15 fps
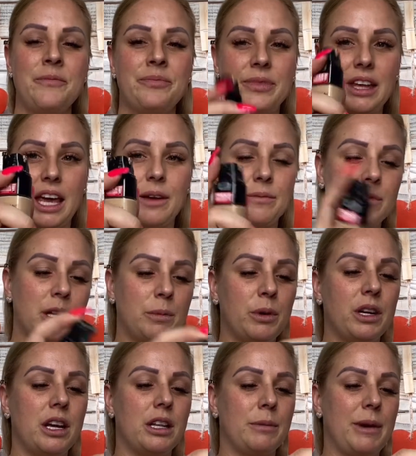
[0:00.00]
Okay, I'm gonna put
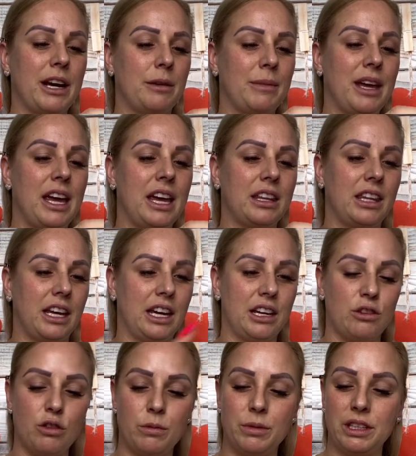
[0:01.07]
it on the back of my hand like I
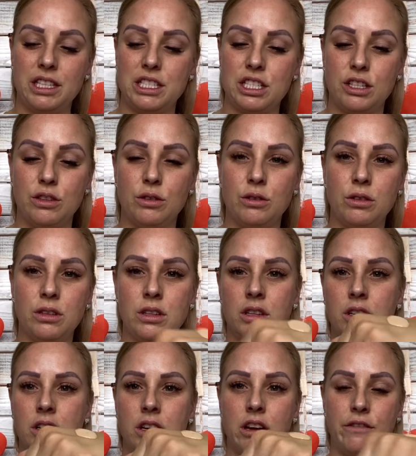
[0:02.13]
normally do.
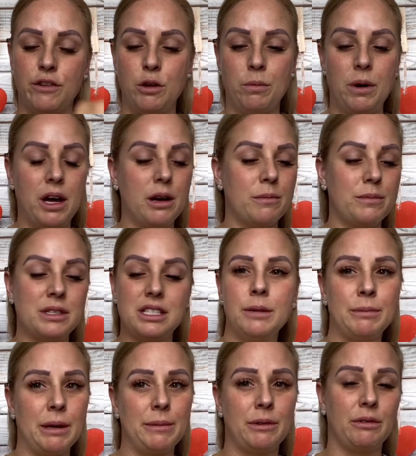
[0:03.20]
A few pumps,
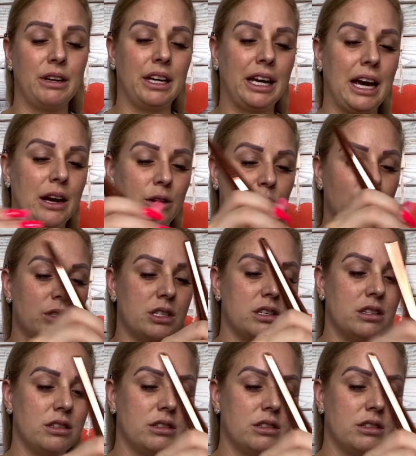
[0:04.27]
might be running out.